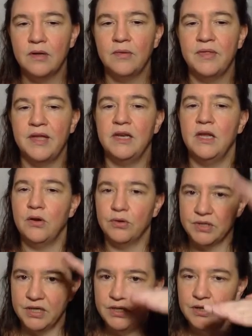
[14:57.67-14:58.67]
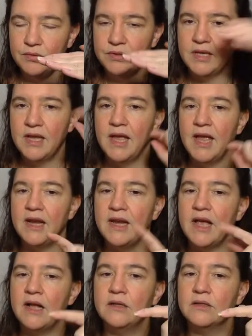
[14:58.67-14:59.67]
then he continues, and
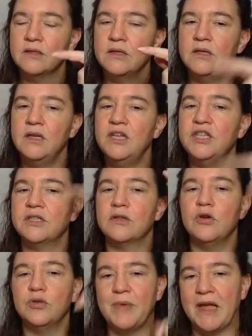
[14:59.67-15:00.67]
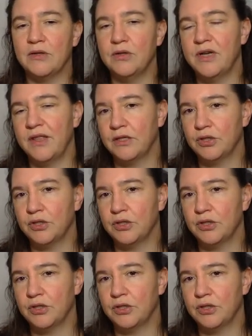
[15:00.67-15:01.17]
else he just goes back to another